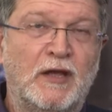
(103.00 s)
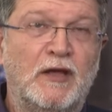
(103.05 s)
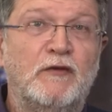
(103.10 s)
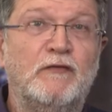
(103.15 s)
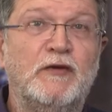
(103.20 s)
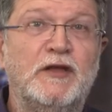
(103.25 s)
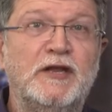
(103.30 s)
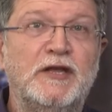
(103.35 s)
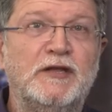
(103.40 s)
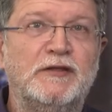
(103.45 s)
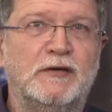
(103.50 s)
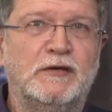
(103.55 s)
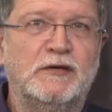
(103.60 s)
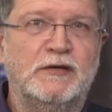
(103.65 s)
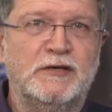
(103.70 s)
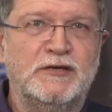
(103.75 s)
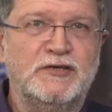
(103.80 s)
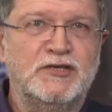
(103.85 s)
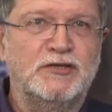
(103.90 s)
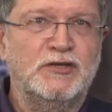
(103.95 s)
We need
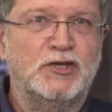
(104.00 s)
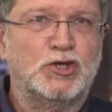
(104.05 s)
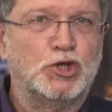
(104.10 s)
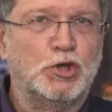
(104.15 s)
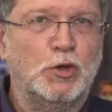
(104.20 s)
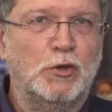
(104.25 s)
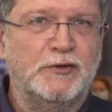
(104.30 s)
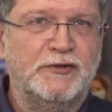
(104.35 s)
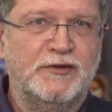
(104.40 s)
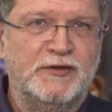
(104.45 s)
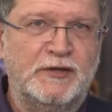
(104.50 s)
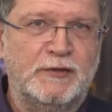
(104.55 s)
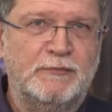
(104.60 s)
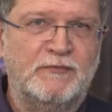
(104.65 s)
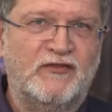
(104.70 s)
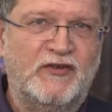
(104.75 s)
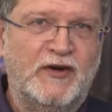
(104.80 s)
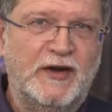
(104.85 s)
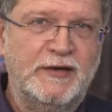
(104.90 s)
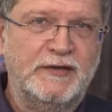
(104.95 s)
urgent
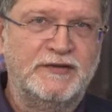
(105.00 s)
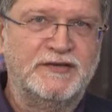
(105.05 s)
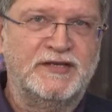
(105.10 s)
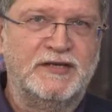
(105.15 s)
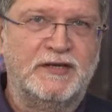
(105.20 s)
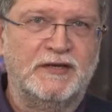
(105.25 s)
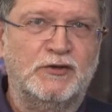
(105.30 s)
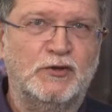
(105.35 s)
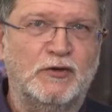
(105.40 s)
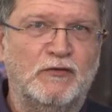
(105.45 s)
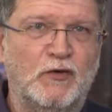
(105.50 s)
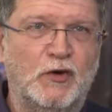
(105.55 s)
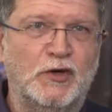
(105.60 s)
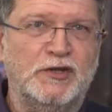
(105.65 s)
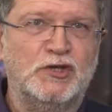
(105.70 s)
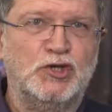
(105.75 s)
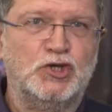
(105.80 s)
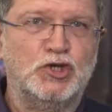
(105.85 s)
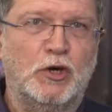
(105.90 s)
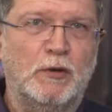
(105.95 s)
short-term financing to
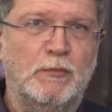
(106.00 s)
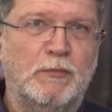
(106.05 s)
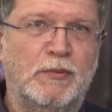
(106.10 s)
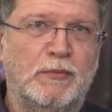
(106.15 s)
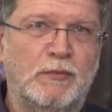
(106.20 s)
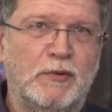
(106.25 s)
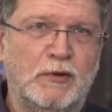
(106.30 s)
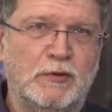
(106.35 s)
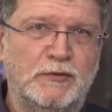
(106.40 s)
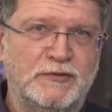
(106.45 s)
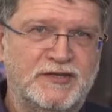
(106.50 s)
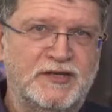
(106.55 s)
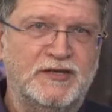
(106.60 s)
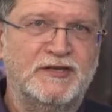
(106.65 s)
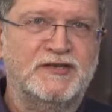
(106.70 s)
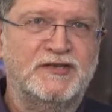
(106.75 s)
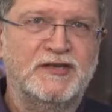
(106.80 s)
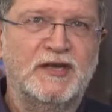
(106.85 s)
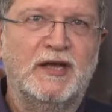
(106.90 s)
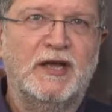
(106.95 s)
avoid job
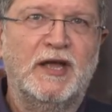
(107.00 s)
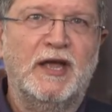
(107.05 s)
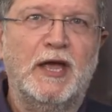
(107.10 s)
losses